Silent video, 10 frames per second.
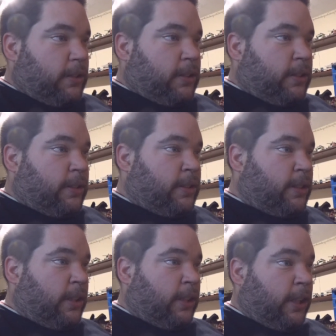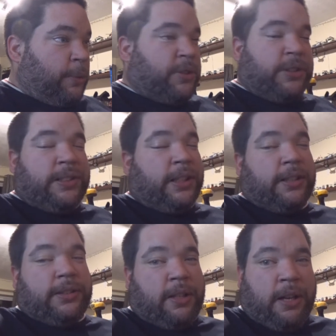because he was just sick
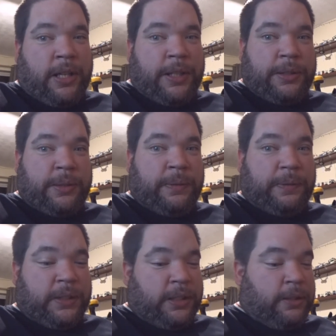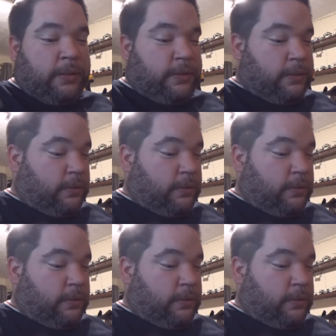and tired of, you know,